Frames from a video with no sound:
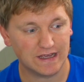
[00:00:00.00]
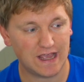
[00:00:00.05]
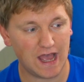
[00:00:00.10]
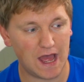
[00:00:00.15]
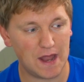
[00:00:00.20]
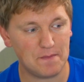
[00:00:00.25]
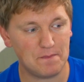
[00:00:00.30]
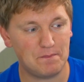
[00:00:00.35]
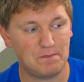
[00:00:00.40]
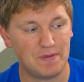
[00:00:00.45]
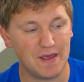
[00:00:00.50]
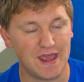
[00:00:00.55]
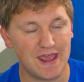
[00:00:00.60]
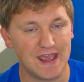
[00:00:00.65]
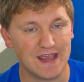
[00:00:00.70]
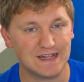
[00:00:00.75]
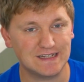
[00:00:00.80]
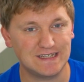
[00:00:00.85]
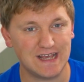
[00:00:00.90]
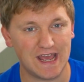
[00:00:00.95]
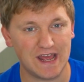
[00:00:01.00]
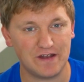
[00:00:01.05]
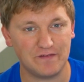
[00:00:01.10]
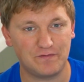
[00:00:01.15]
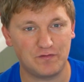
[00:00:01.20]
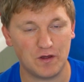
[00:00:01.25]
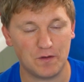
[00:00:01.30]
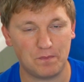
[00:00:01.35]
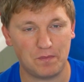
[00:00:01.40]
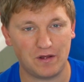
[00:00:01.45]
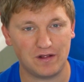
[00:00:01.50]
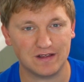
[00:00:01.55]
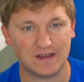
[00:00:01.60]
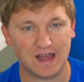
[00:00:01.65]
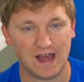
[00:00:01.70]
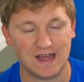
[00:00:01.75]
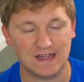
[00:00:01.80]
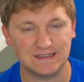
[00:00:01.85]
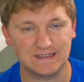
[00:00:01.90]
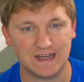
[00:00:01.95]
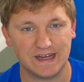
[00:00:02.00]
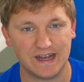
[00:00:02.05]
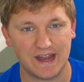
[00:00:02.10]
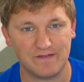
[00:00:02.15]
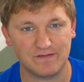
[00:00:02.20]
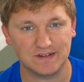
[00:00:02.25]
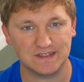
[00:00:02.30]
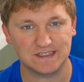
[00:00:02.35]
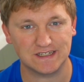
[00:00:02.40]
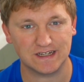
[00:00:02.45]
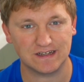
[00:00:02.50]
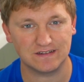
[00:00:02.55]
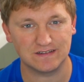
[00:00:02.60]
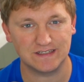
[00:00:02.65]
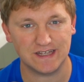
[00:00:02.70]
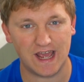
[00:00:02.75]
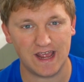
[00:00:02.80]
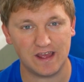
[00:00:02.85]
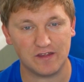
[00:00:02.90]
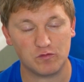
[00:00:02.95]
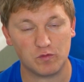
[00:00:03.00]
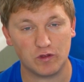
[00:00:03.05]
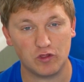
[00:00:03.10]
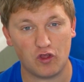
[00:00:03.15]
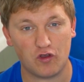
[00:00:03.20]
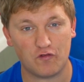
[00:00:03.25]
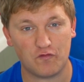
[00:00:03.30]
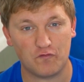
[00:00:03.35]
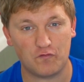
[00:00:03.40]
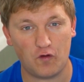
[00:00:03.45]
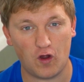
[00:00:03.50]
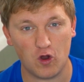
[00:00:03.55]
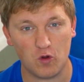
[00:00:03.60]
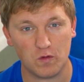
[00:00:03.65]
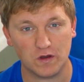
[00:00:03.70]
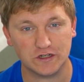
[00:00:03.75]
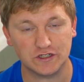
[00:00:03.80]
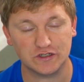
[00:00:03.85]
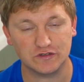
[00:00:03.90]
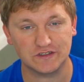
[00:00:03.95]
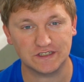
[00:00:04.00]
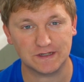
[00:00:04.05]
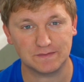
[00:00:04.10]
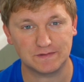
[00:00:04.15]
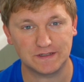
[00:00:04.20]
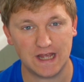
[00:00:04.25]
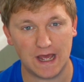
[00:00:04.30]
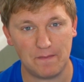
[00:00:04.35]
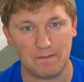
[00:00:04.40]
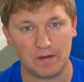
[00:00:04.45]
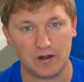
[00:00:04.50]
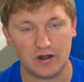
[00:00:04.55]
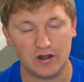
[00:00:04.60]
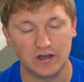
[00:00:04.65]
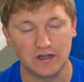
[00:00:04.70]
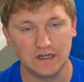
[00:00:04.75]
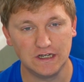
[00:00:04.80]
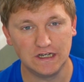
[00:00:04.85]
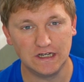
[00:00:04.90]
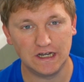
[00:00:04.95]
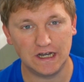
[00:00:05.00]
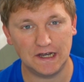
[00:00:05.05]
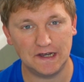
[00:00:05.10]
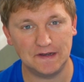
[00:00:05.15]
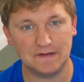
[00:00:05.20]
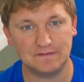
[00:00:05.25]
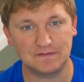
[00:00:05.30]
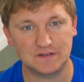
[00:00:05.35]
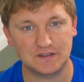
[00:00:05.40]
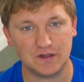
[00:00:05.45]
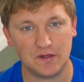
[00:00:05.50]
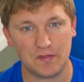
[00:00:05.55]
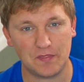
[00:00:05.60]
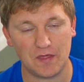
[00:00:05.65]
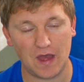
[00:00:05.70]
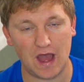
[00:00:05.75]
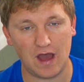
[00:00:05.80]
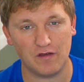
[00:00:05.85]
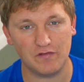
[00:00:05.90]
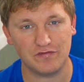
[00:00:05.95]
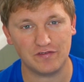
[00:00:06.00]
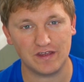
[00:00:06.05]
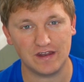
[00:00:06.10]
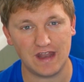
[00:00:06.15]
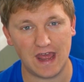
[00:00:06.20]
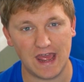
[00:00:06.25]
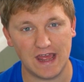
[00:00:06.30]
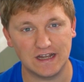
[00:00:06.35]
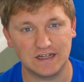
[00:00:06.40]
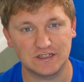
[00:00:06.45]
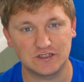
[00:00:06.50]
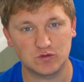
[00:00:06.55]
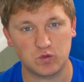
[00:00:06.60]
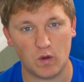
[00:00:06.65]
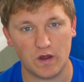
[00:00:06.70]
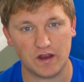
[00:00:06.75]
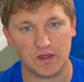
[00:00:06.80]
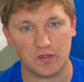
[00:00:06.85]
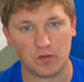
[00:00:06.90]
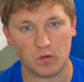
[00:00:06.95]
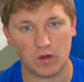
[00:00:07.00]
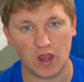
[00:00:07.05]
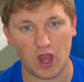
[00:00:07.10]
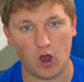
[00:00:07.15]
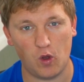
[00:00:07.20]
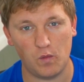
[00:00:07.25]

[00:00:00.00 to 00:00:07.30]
Got Big Ten football content every single day as we look forward to September of 2023.